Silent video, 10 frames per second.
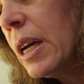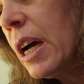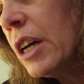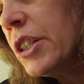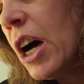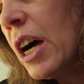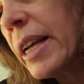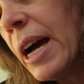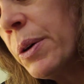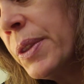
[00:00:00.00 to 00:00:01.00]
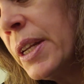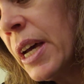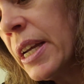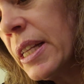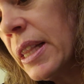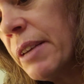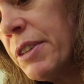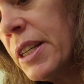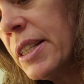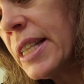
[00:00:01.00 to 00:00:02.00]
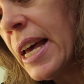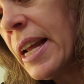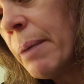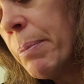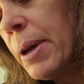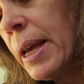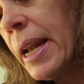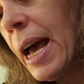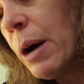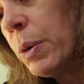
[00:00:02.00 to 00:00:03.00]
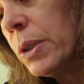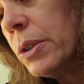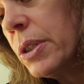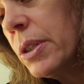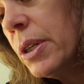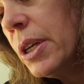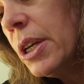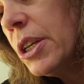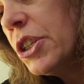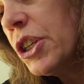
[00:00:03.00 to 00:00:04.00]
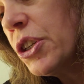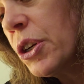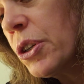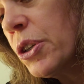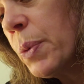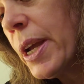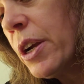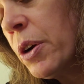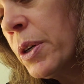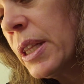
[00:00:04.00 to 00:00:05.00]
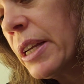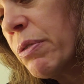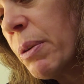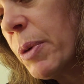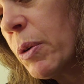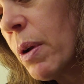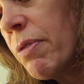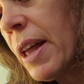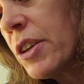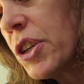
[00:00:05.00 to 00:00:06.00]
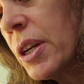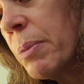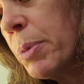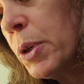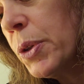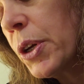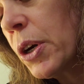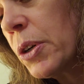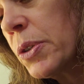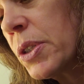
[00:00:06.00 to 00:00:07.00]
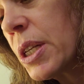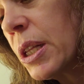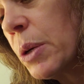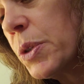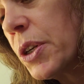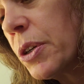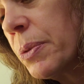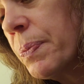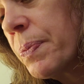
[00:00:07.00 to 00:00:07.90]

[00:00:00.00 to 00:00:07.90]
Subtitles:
A dog out in the night lifted its head up and howled. She turned away hurriedly from her reflection and pulled the curtains closer.